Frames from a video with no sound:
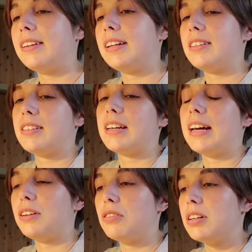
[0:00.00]
that the
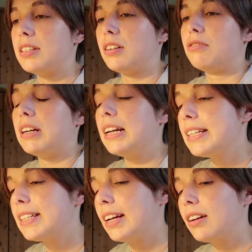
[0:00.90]
schedule is not
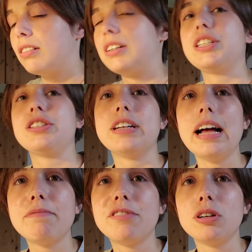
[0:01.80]
realistic or it's not
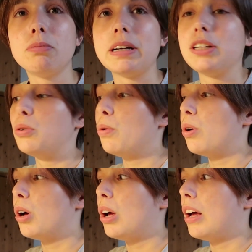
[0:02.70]
helpful, but you